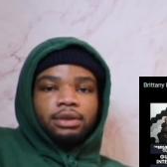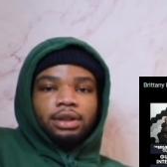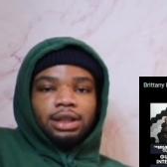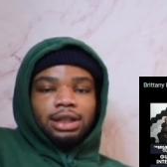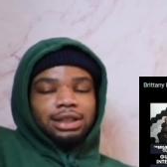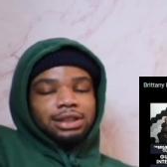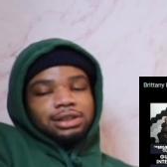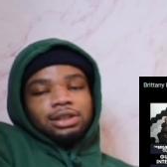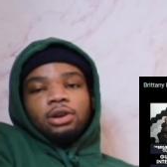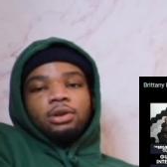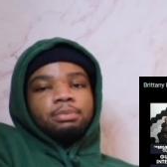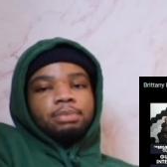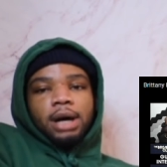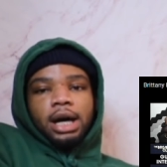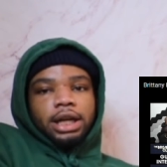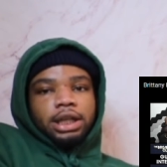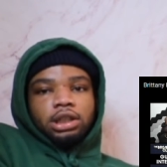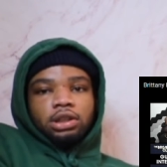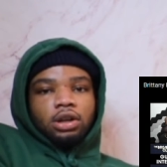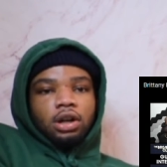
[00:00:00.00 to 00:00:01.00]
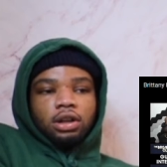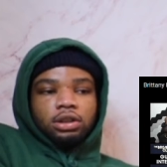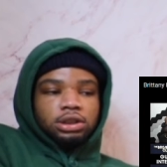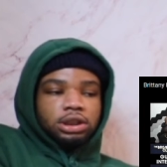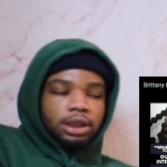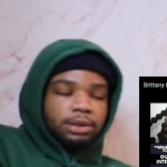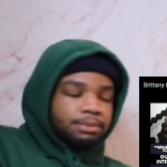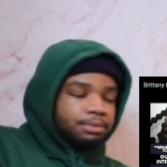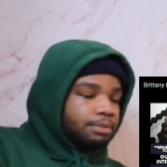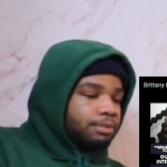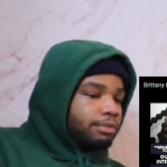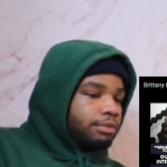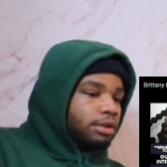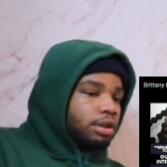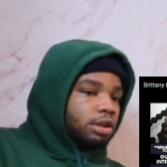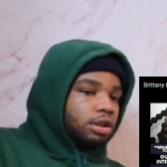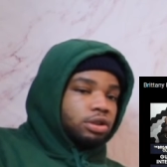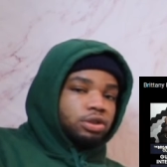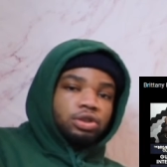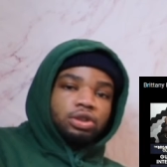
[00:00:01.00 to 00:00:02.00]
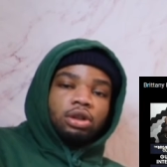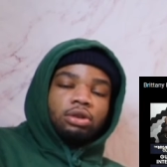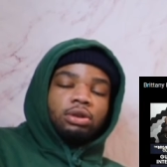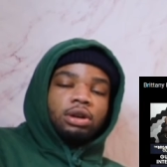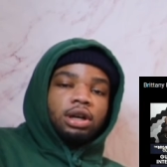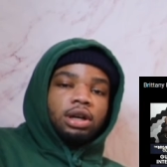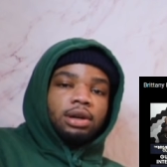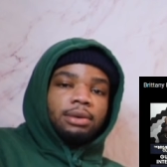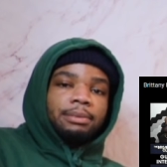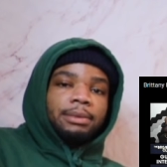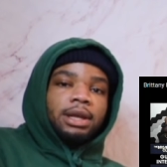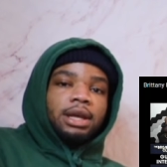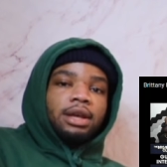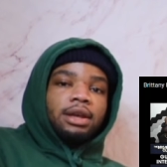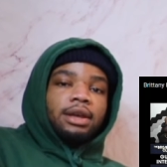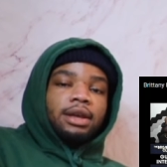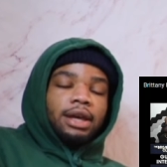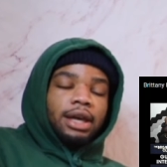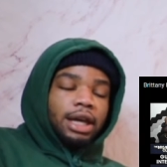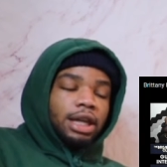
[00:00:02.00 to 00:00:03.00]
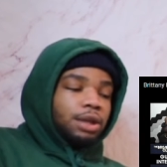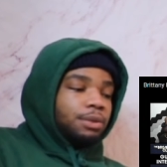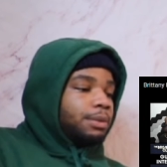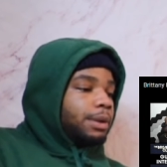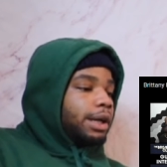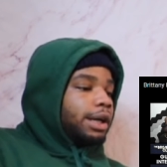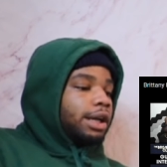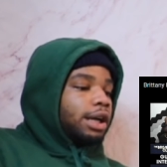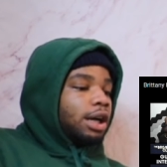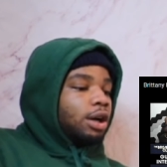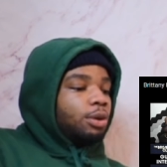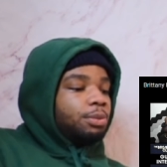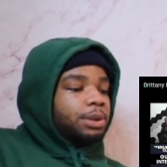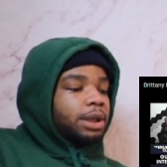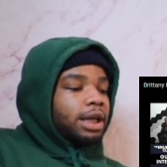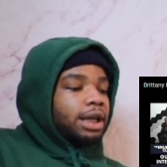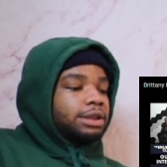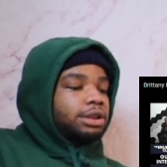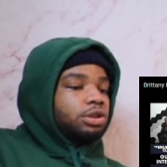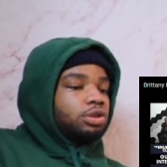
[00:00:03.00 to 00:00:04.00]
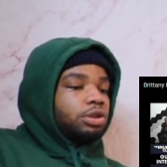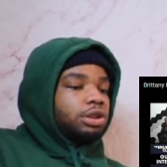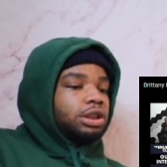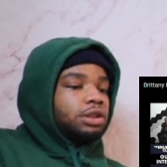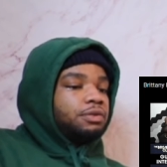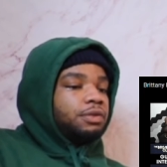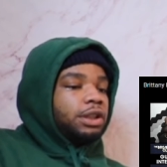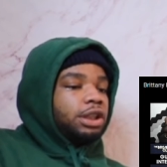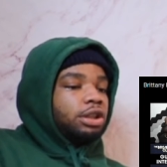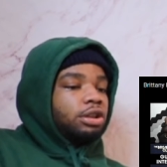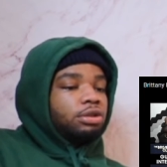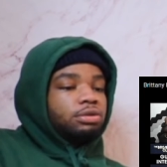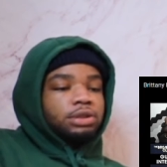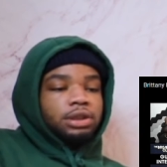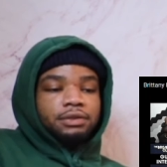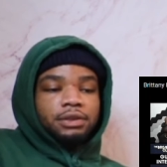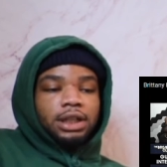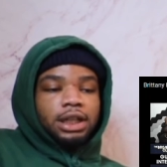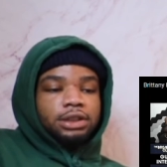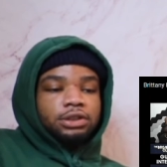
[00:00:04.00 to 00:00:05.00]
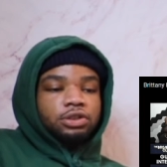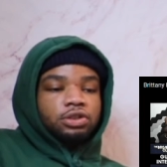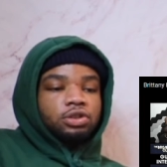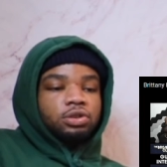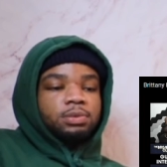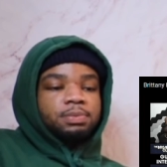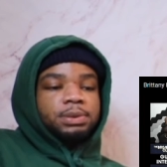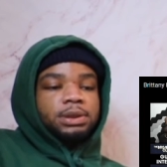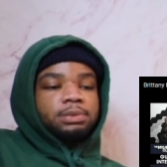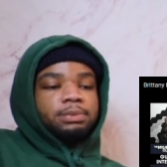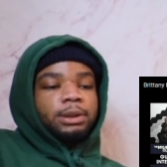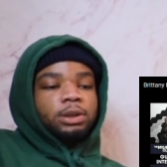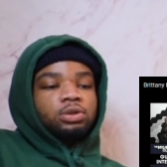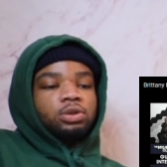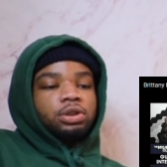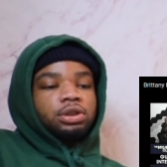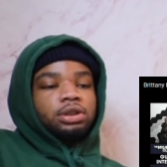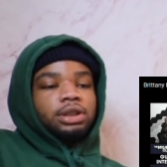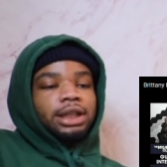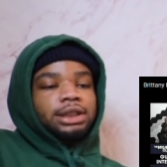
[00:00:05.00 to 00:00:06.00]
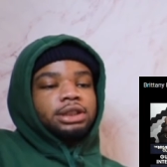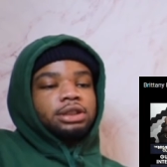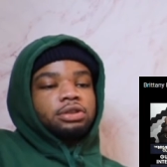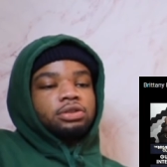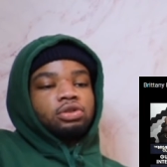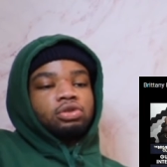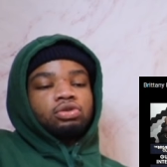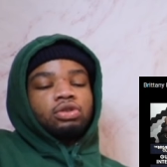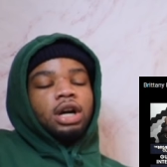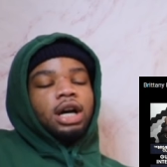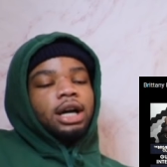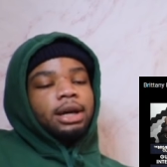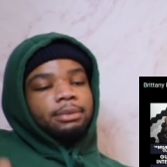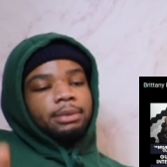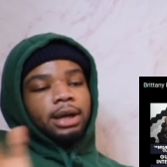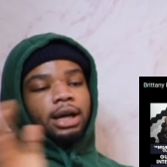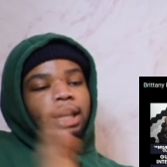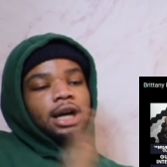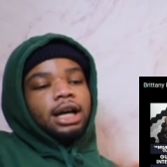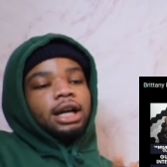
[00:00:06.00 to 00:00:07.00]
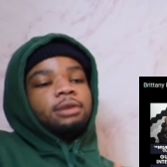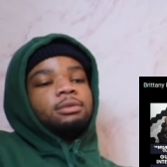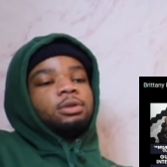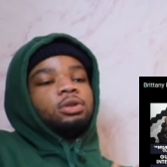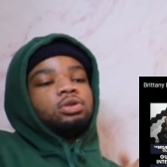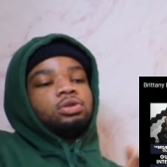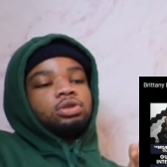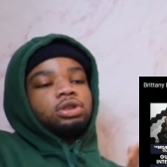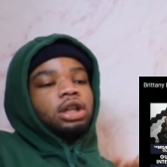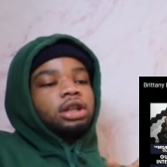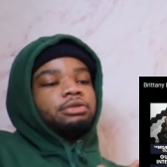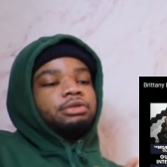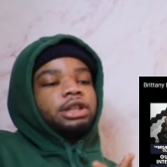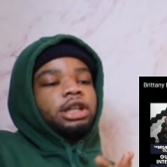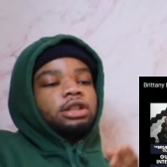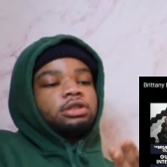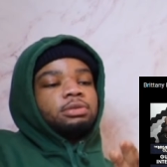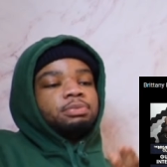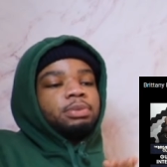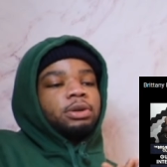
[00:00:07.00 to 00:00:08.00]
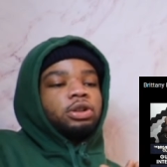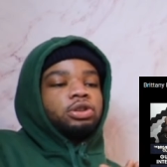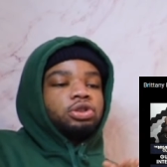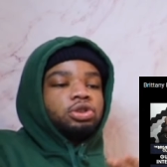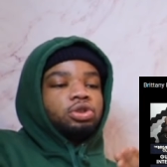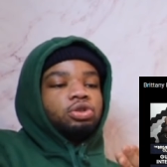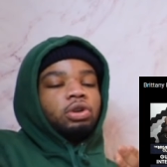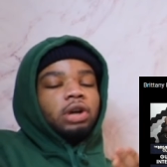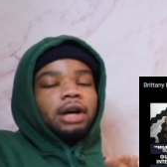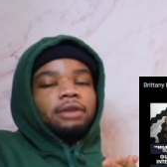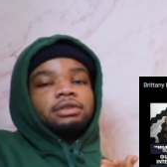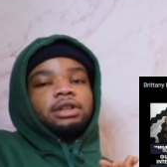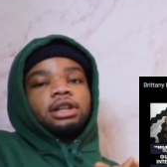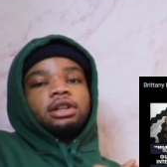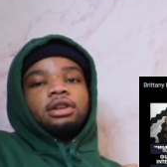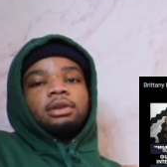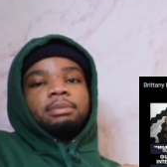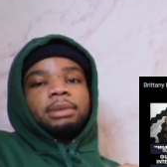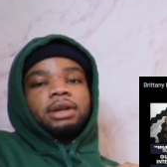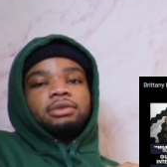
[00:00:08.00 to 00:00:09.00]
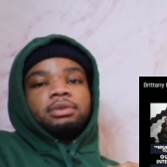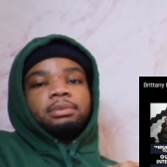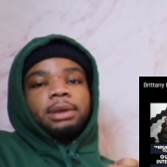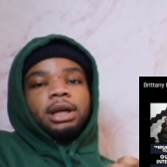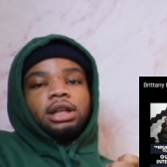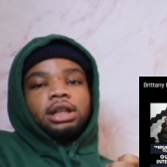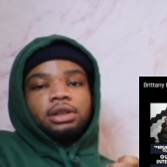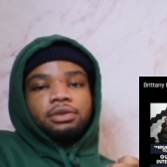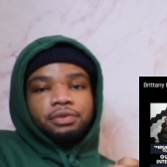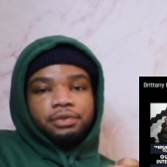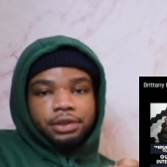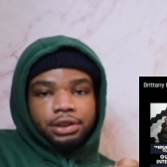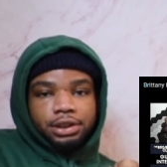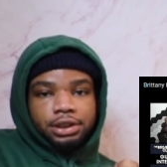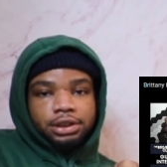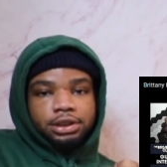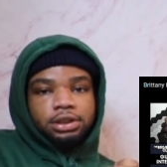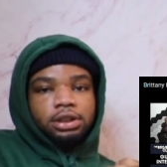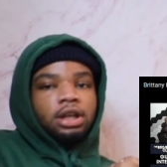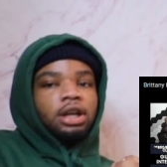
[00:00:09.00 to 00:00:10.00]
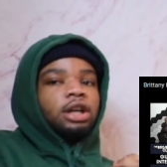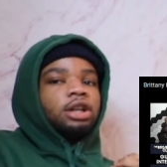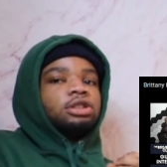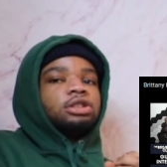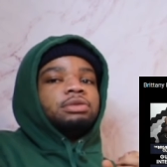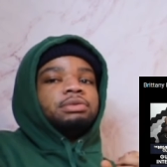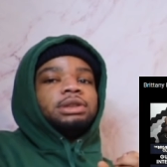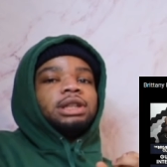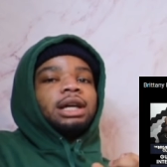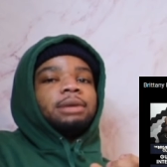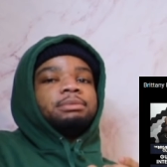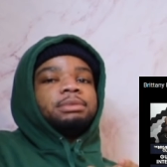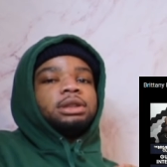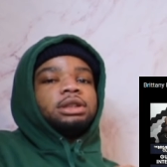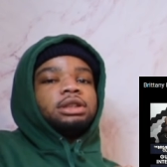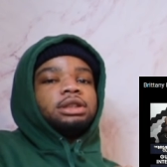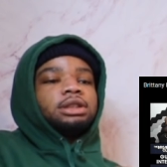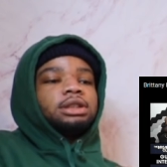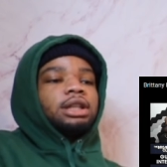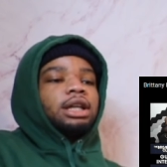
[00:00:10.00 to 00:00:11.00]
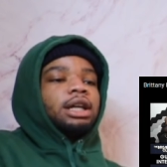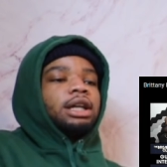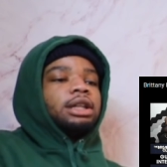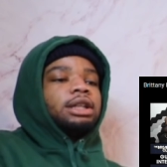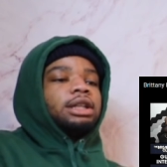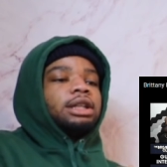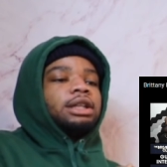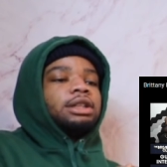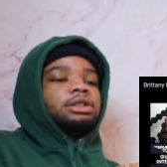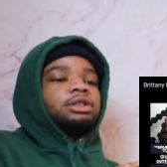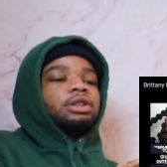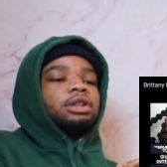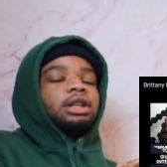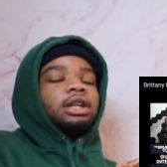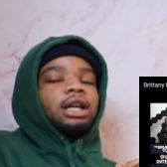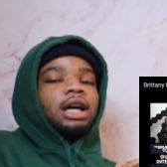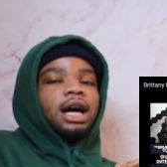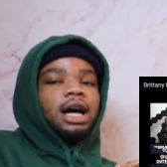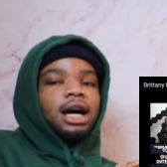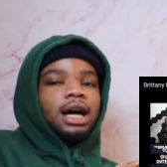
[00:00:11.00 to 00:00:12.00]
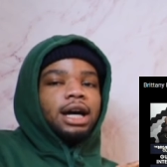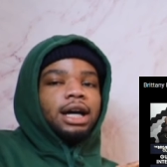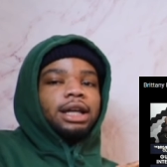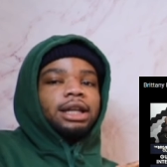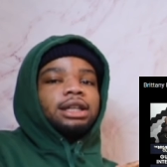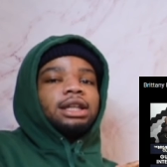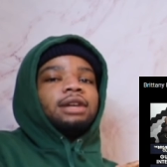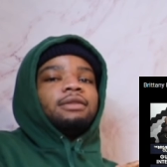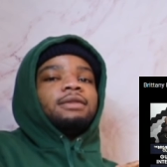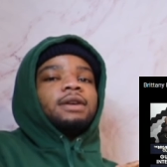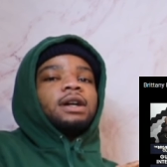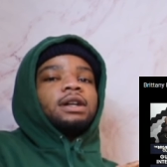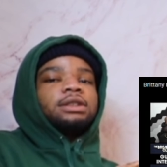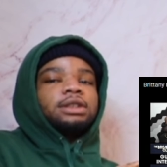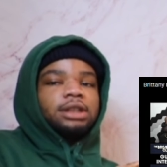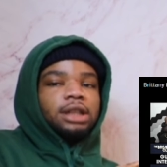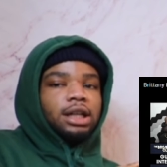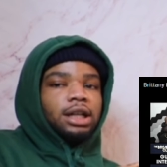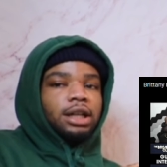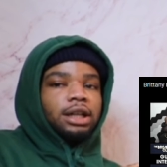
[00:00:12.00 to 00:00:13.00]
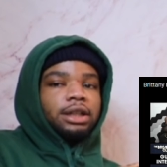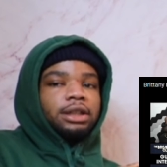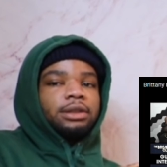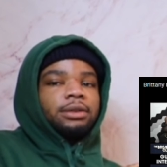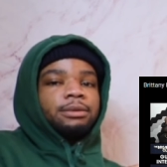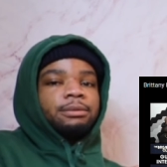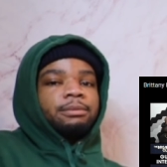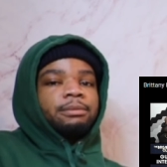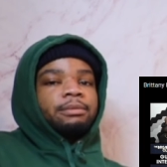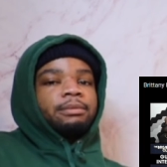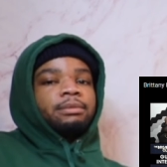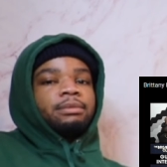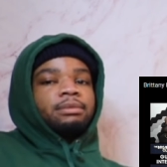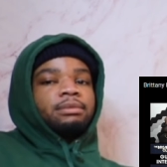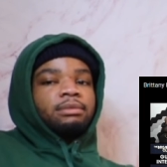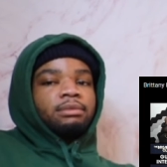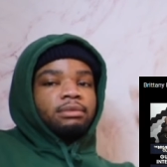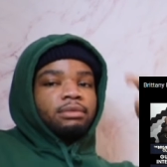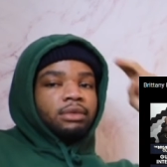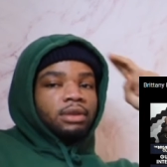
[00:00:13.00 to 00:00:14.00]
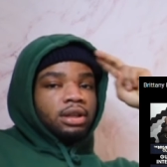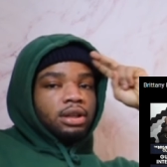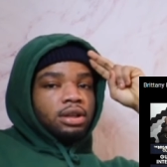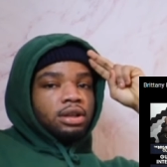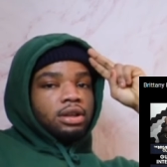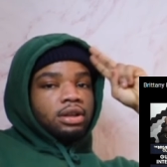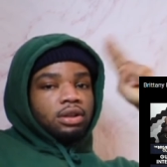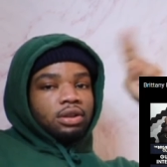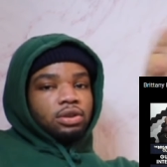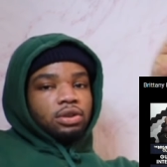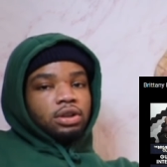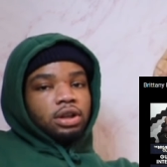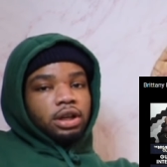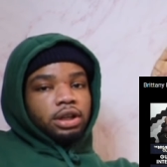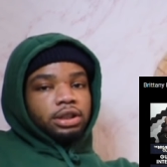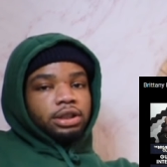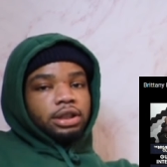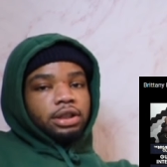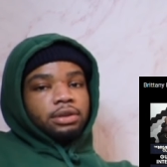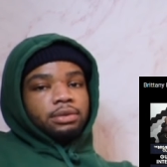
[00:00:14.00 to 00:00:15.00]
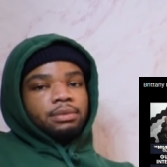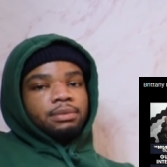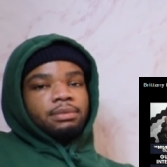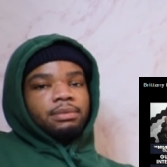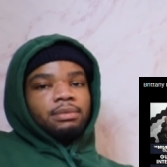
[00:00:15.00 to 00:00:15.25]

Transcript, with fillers: He still bodied all of them. So, uh, anyway, I hope you guys enjoyed this video. If you guys do, please make sure you like, share, subscribe. I will try to react to part two after I come back from LA Fitness. So, with that being said, it's your guy, King Brown Sye, logging out.